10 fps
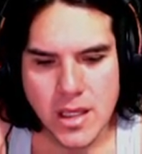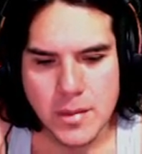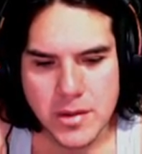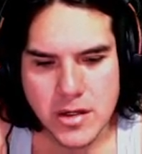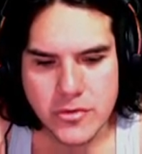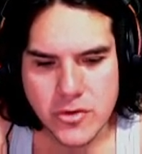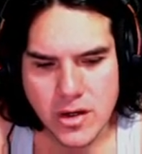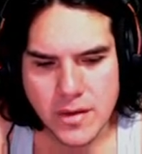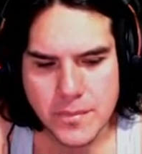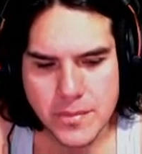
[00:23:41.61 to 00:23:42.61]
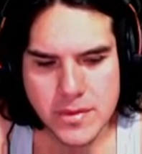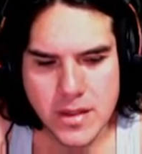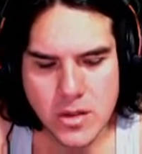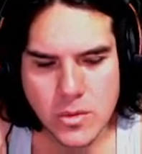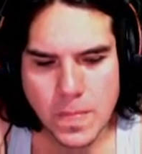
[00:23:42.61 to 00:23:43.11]
But if you are,
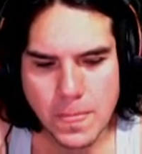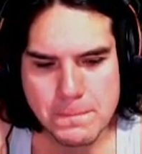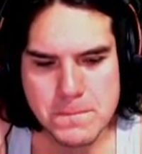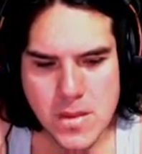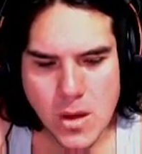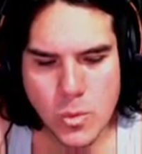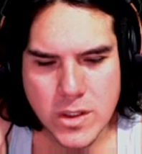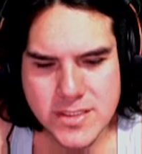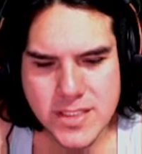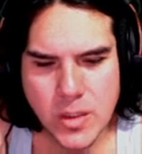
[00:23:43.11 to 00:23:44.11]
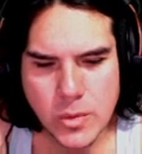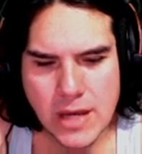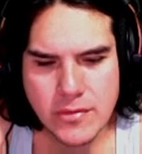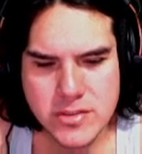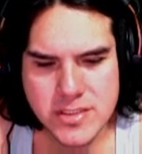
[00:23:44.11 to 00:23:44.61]
then what say we
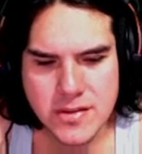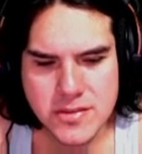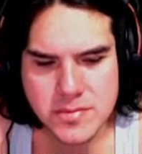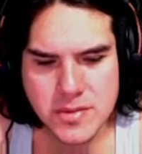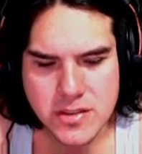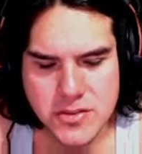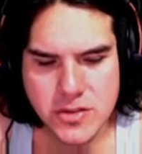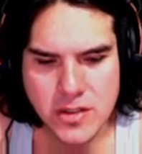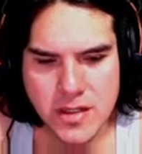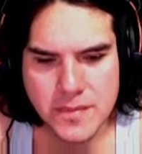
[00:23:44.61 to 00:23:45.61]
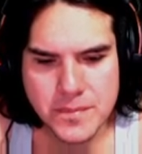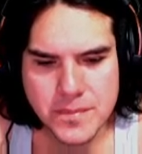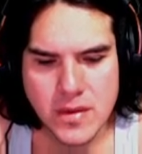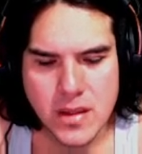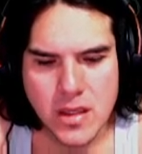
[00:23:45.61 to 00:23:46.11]
have ourselves some girl talk, huh?
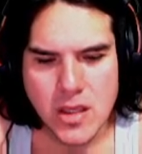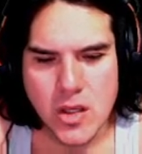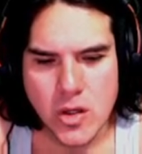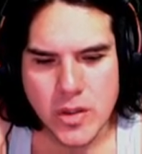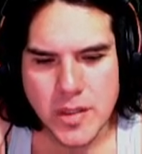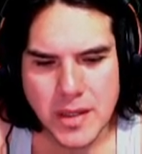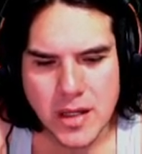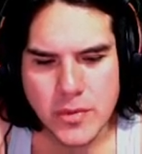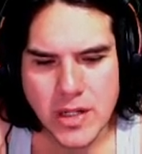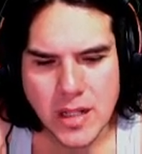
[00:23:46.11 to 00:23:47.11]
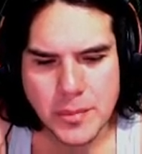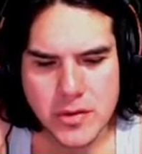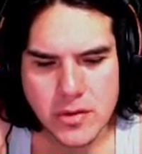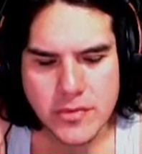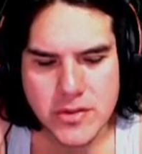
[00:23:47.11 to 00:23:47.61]
Would it be help? Would it help
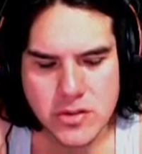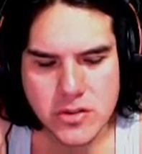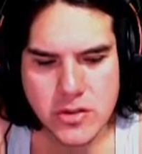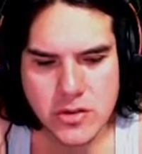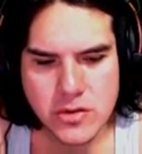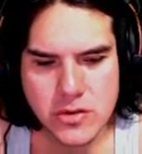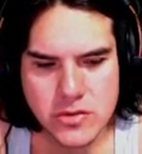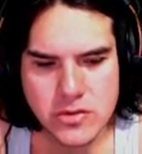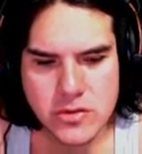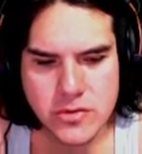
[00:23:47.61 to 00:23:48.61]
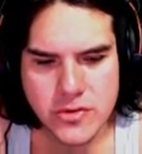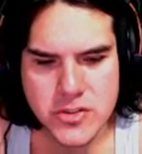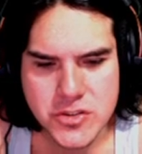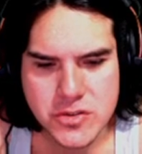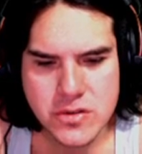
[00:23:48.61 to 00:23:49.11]
you if I told you, your
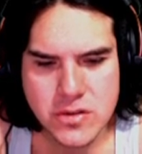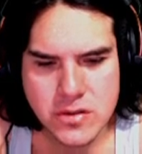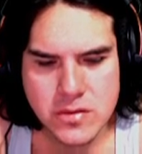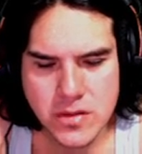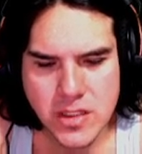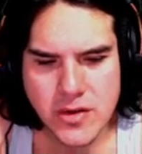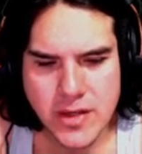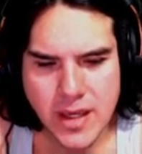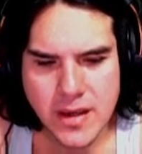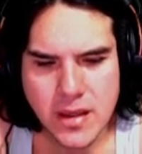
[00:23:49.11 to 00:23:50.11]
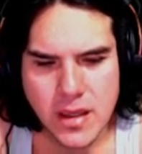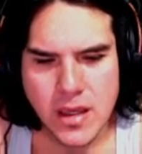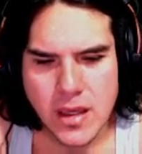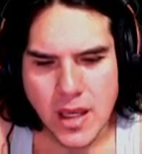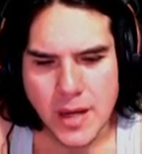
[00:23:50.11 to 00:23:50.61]
fortune? Yeah, okay.
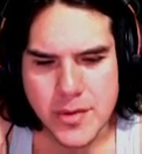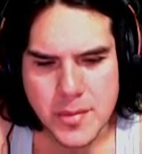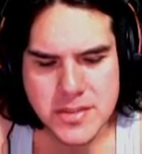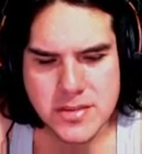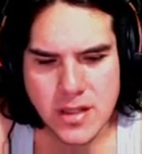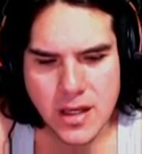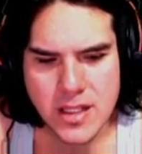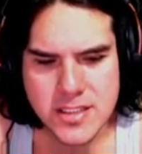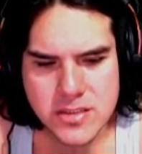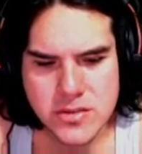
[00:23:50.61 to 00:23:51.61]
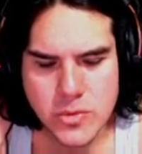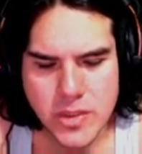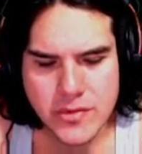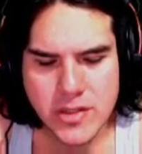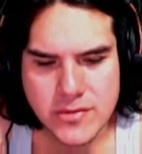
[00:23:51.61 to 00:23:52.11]
I promise you, I'll listen to
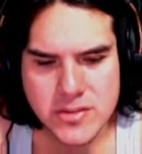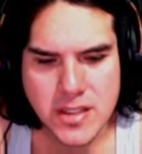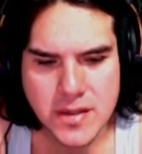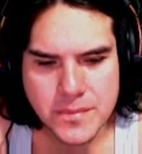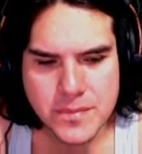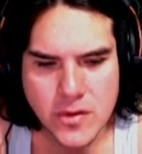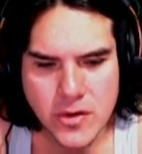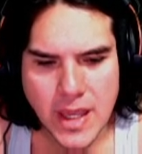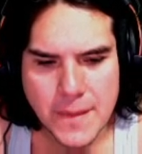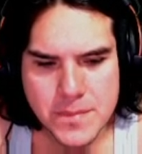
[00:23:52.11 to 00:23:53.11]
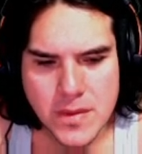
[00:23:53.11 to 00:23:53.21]
whatever you have to say. Okay.